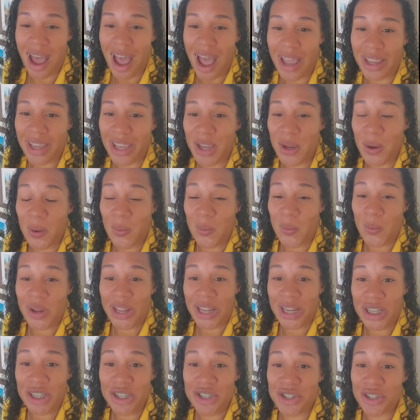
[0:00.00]
I can't
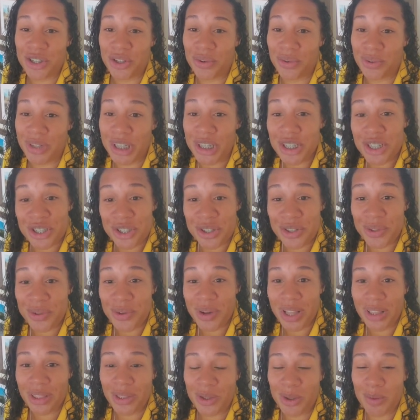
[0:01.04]
wait to greet you,
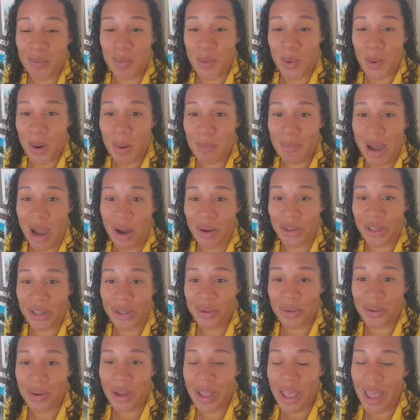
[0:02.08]
learn more about
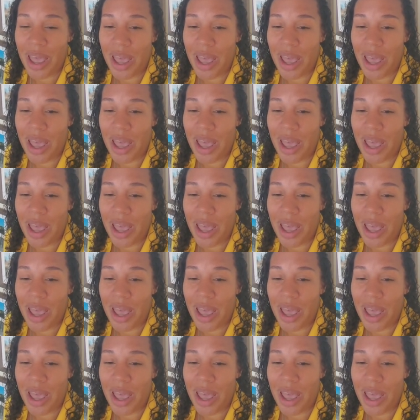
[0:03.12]
you,